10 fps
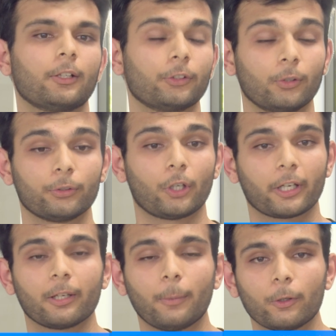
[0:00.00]
So
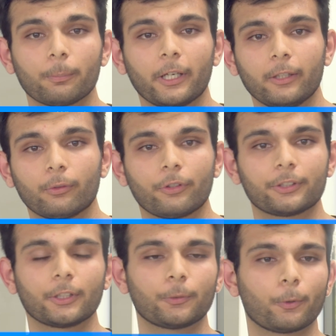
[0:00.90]
talking about my own
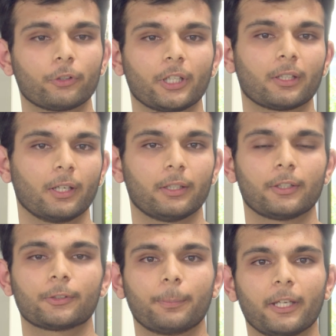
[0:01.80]
research project, it
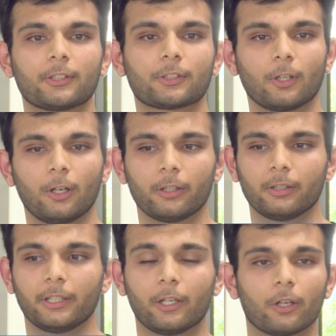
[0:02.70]
is based
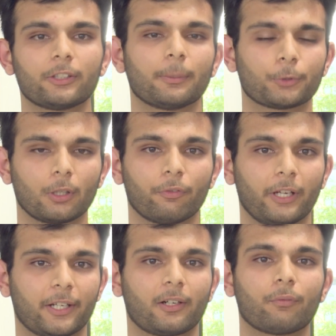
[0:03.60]
on the concepts of
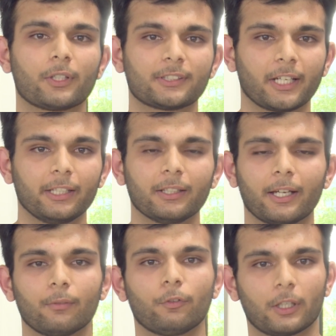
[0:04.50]
aircraft design
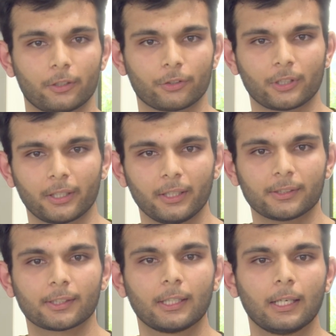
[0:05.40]
and flutter
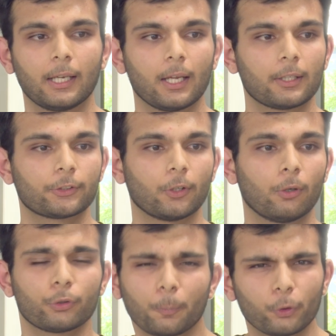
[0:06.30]
studies.
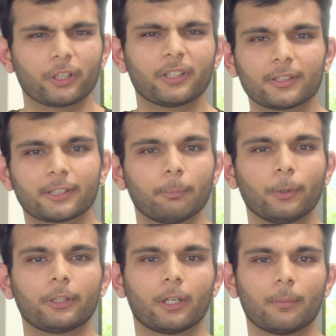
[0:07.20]
So to put it in
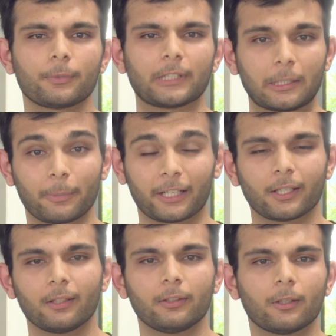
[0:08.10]
simple terms and
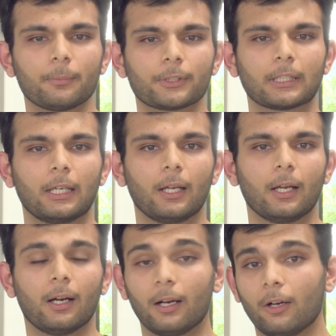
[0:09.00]
practical terms,
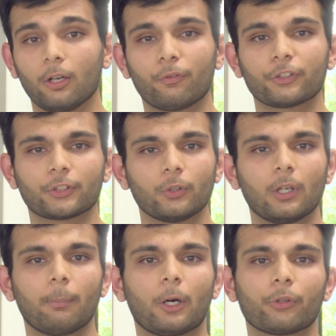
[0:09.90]
all of us know
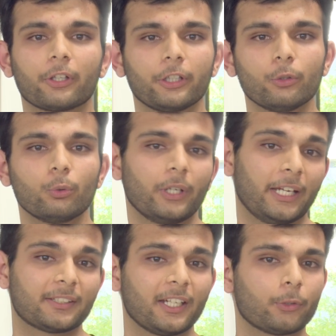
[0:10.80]
about the new
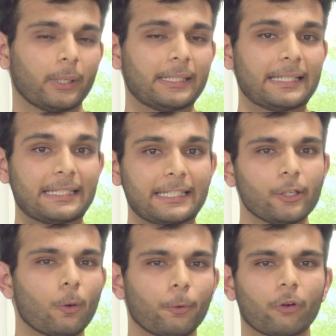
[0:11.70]

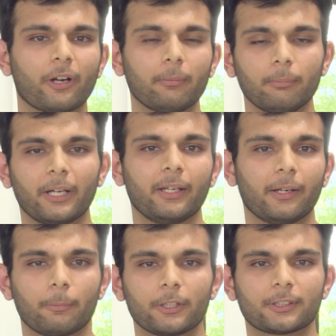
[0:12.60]
A320neo program by
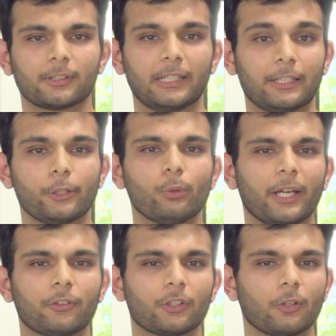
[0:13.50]
Airbus, the new
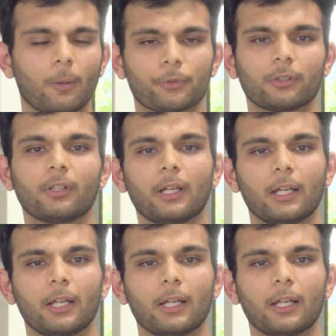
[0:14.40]
engine option.